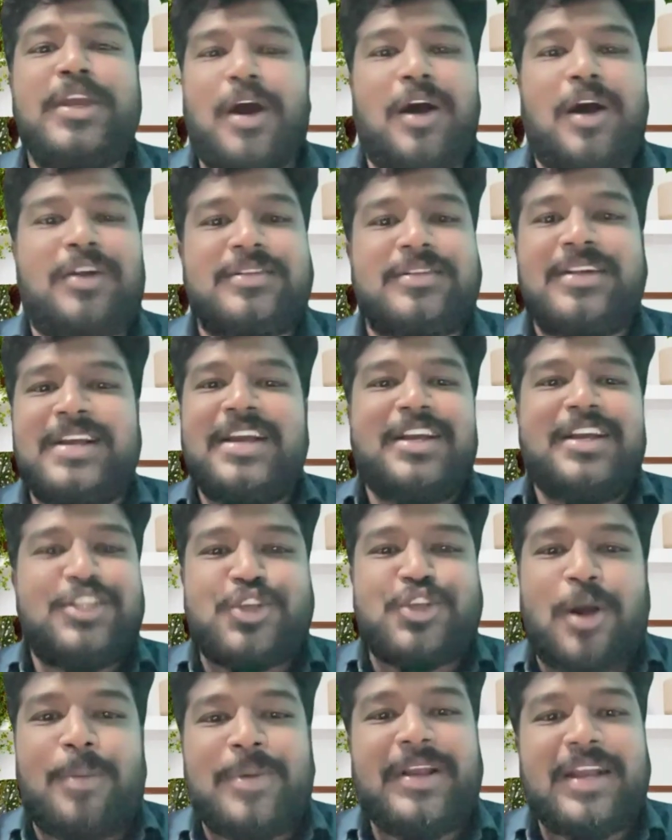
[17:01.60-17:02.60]
your
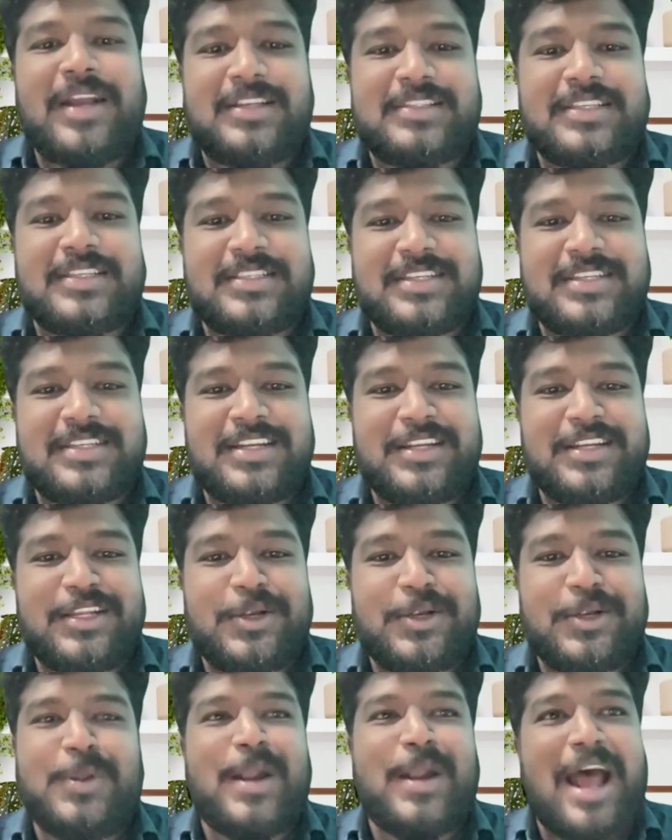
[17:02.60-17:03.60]
shopping assistant.
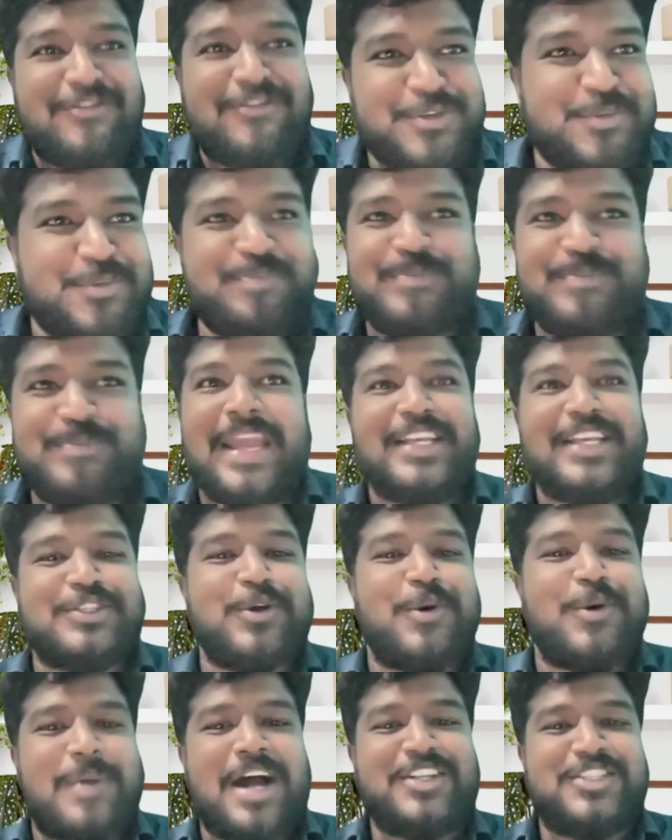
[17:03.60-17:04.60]
You don't have to pay
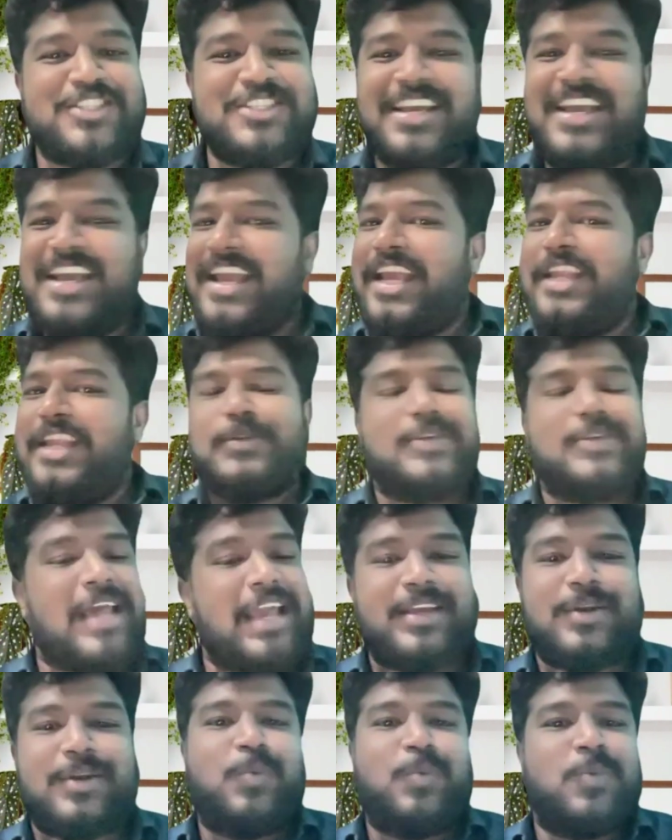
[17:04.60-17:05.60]
so much. It
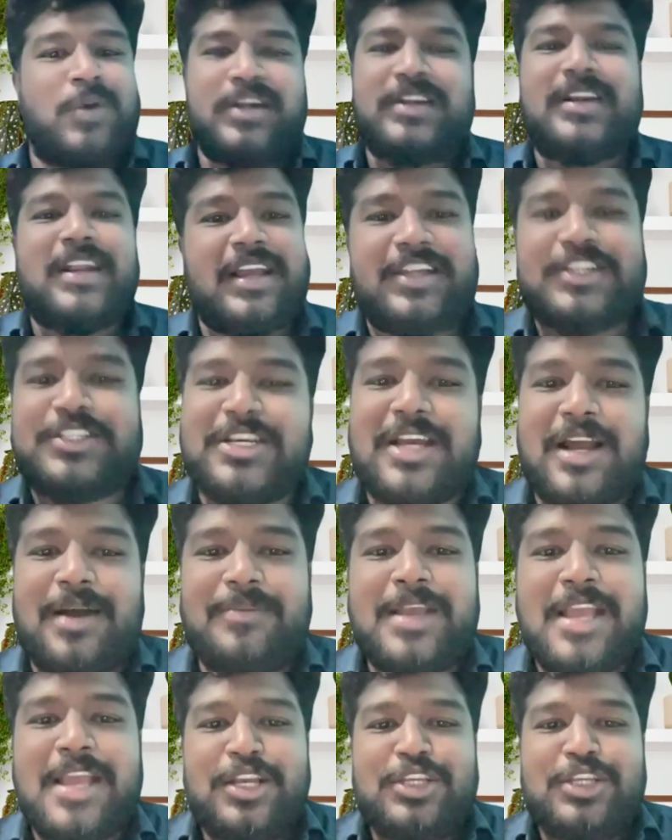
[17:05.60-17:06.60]
like work like a
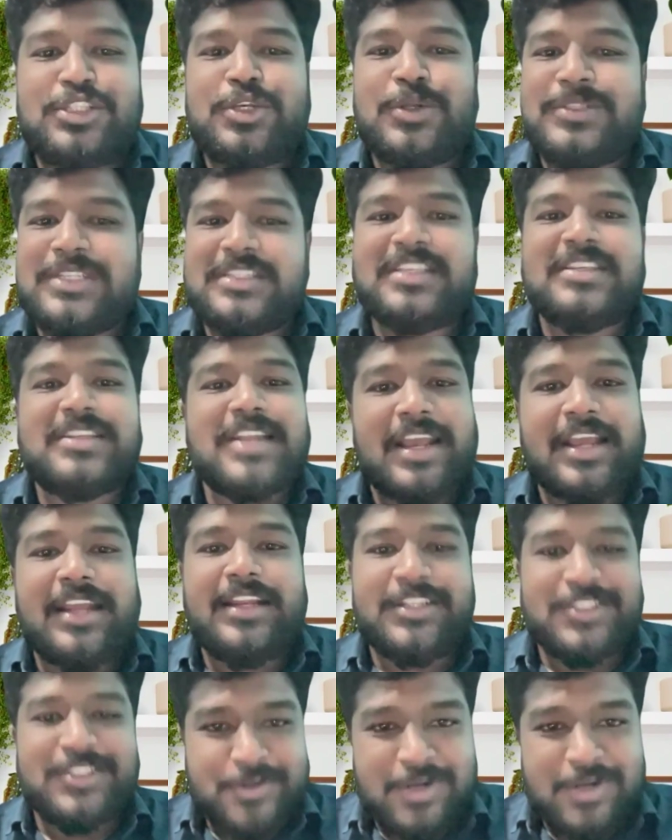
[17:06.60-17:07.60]
charm. So this is like
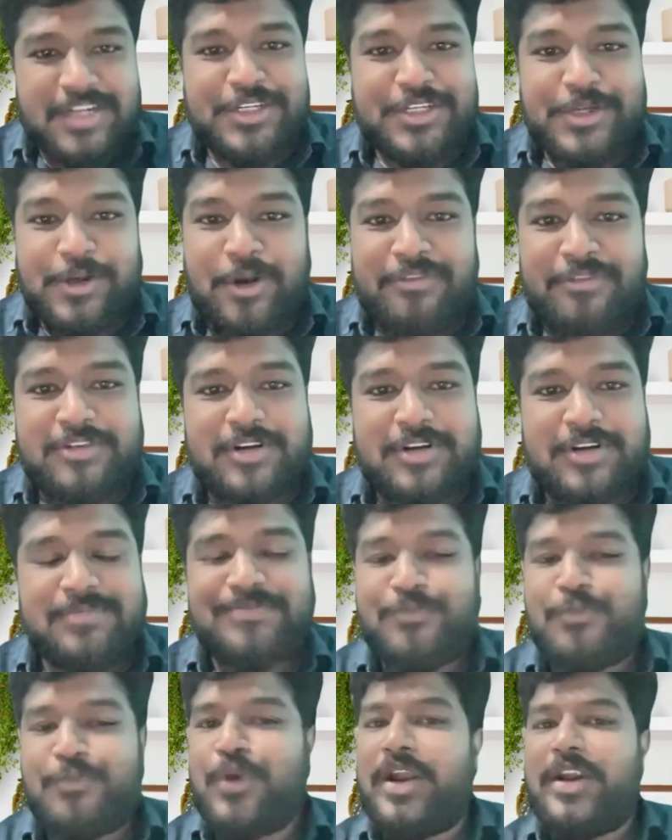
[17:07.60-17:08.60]
an introductory offer
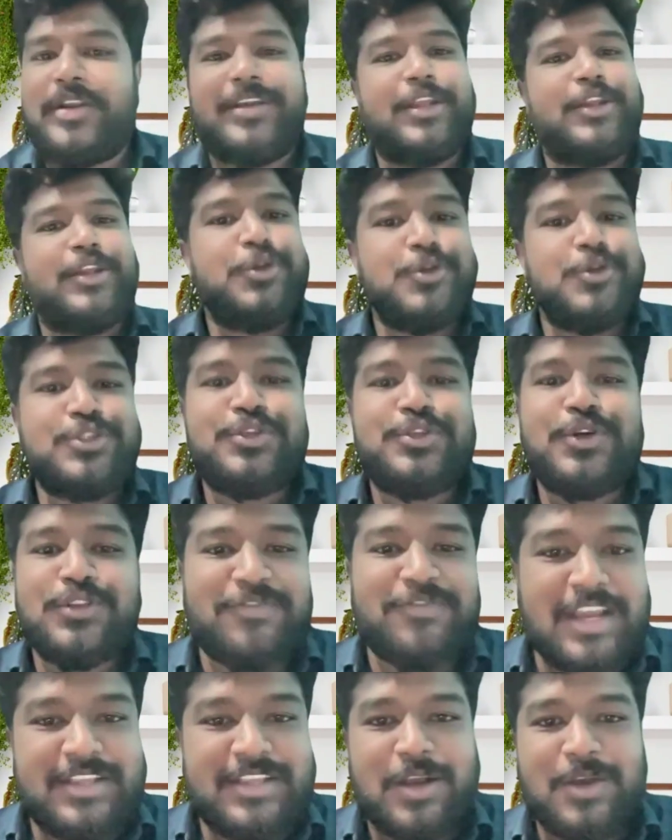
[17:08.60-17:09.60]
where you can use those
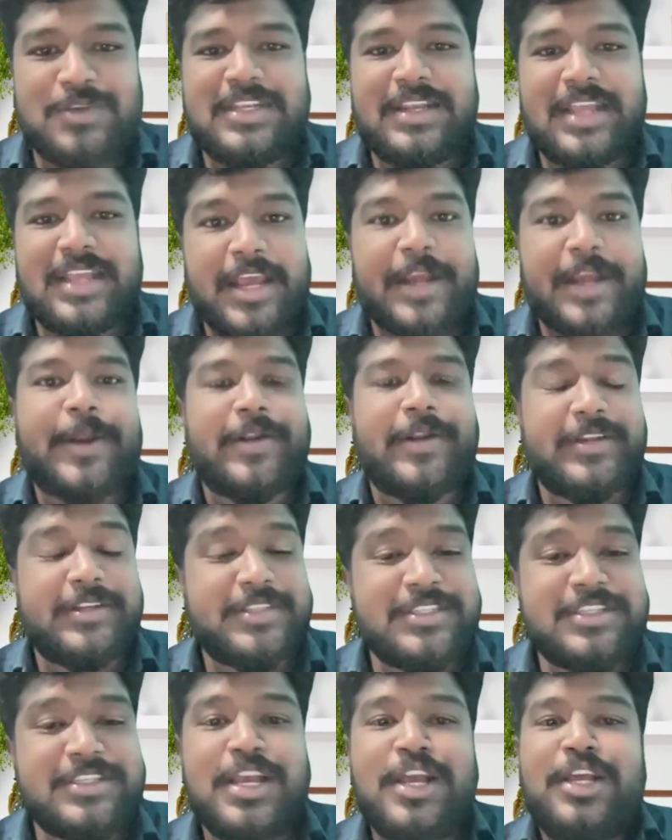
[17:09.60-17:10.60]
5,000 AI
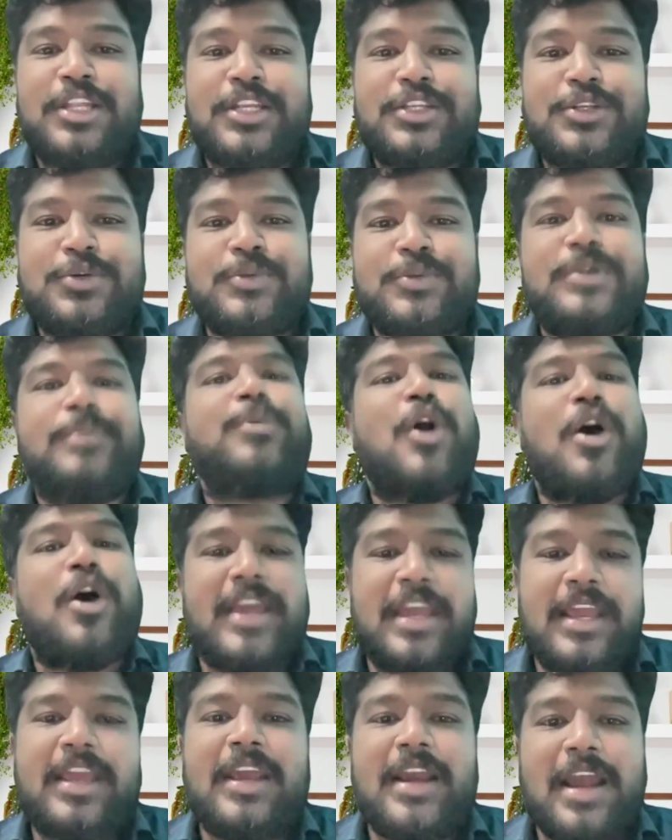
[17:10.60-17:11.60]
credits to deploy
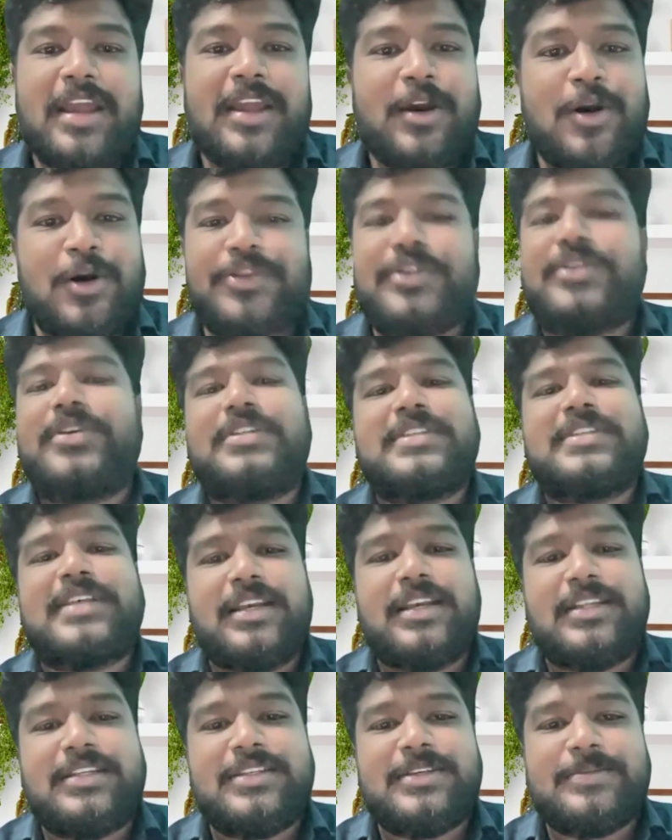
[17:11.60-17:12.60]
AI onto your
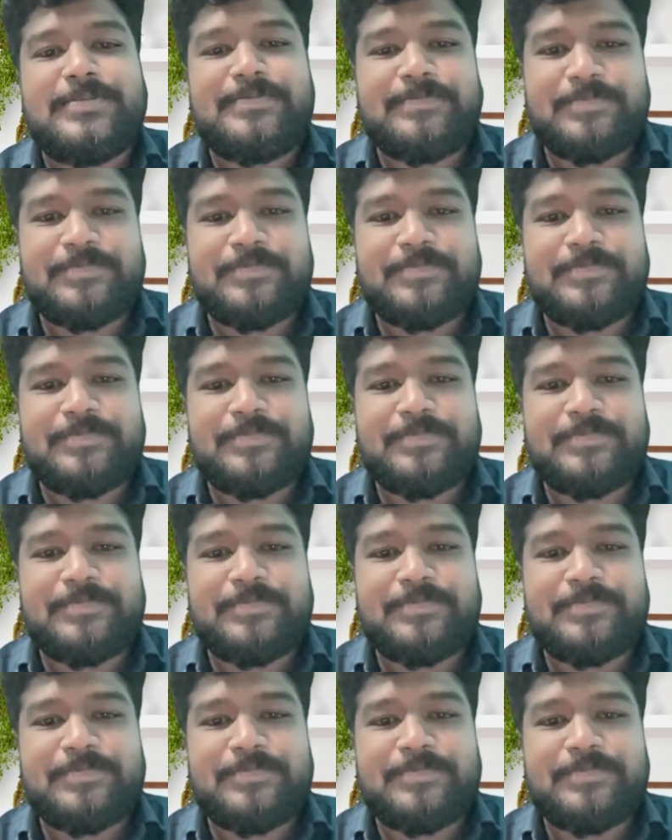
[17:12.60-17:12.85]
site.